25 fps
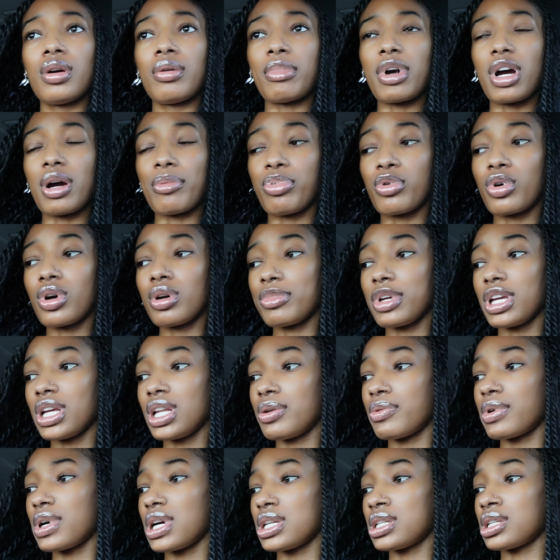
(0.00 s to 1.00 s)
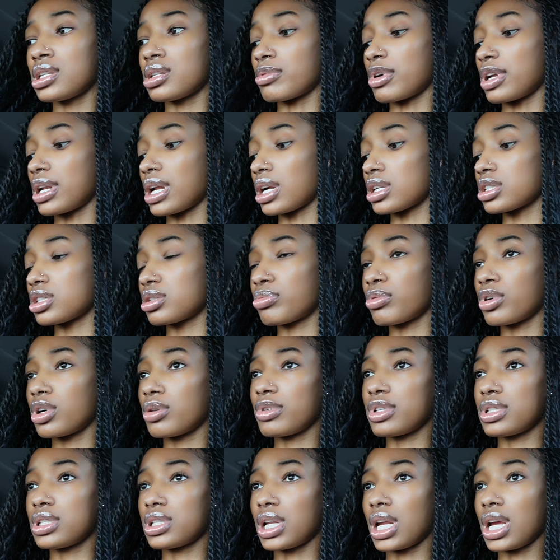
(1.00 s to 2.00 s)
appointment anyways, so my doctor's
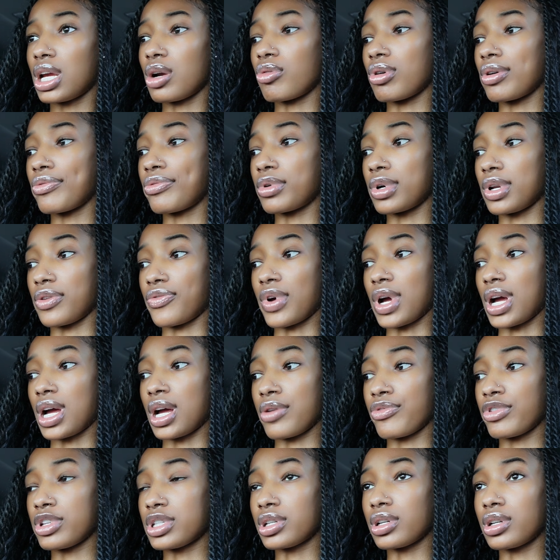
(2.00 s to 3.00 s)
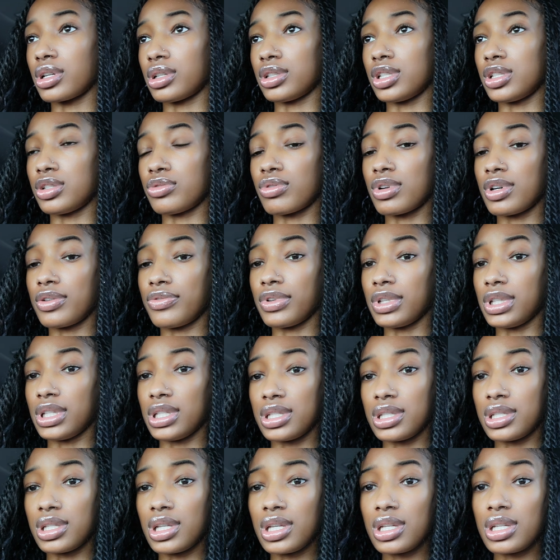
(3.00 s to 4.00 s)
appointment is today at 1:45. It's currently
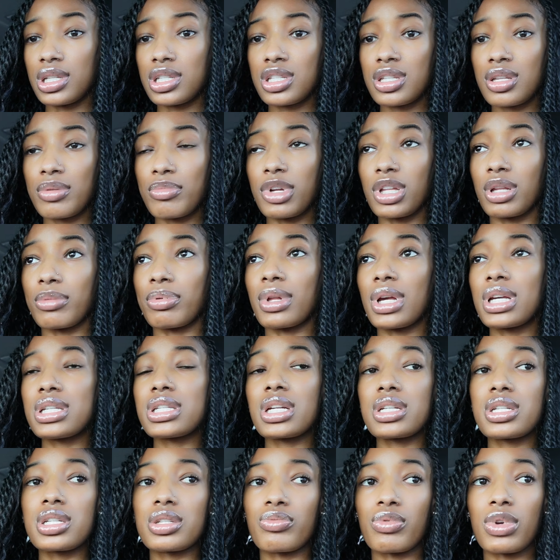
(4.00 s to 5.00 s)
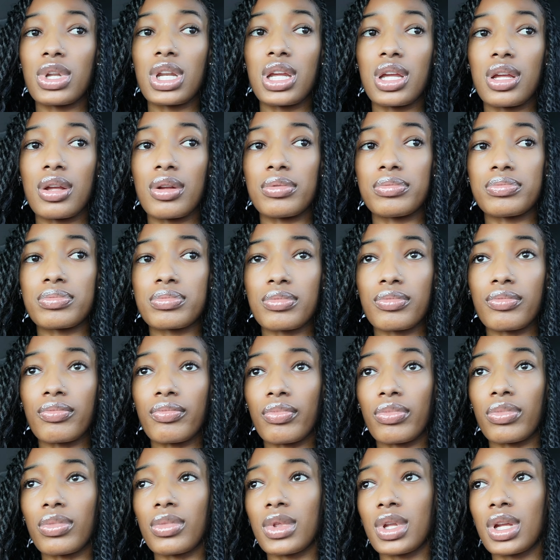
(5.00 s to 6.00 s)
12:56. But the place I just went in,
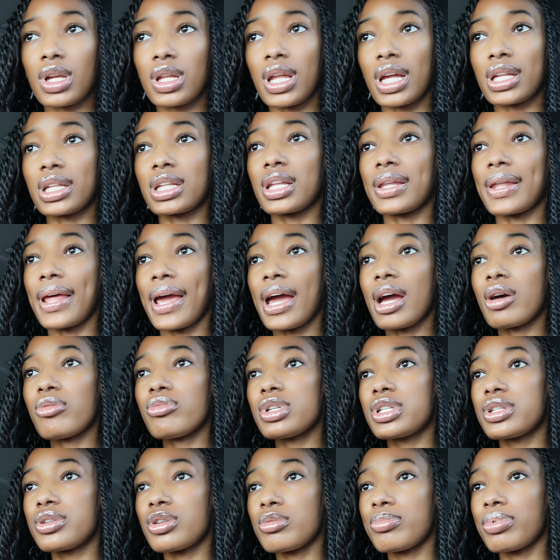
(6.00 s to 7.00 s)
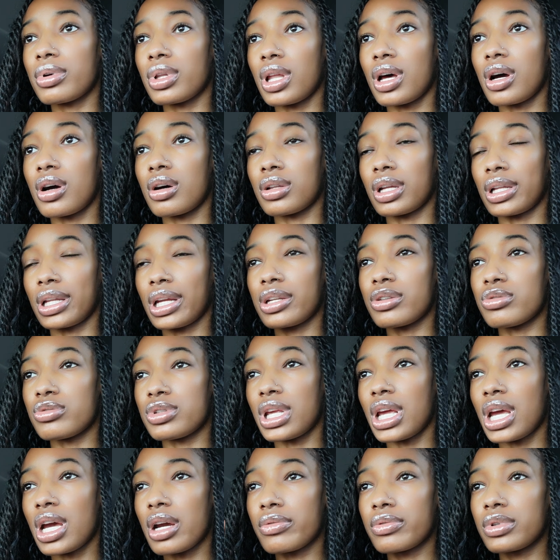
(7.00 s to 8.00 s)
like, the line was super long. Like, they do
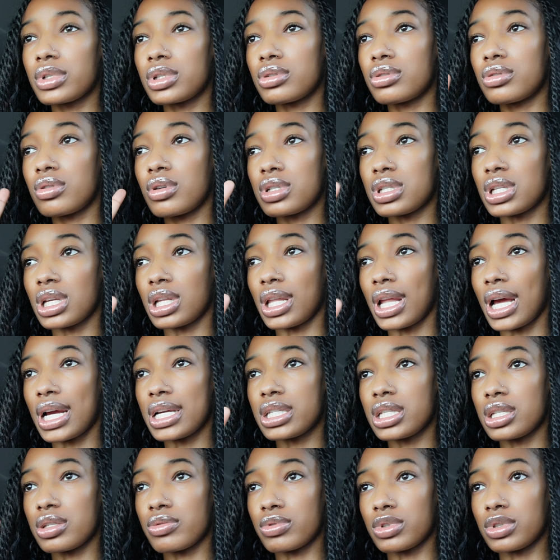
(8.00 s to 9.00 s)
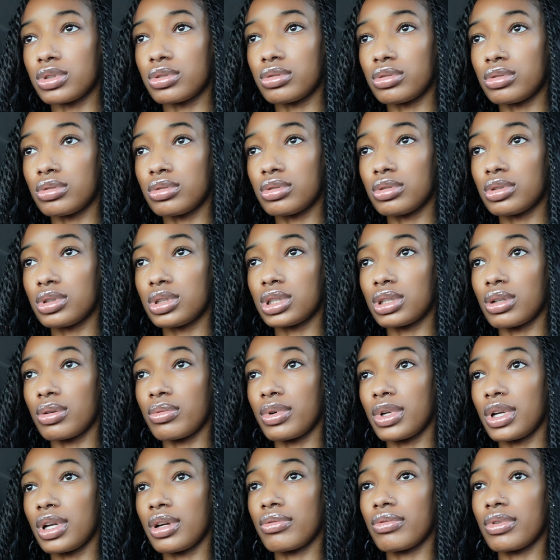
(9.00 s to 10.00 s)
tag renewals and license renewals or
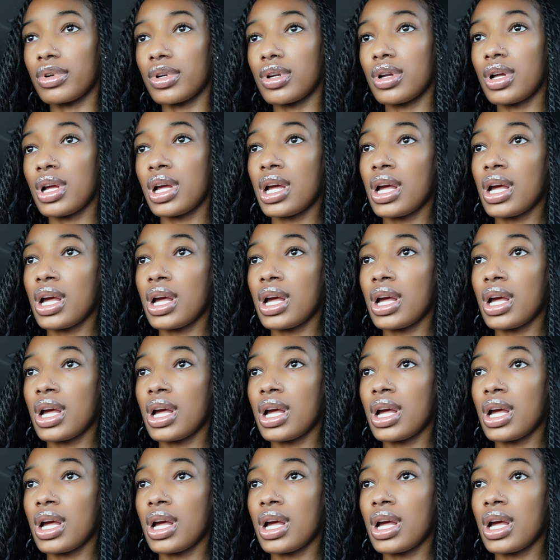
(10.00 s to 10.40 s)
whatever.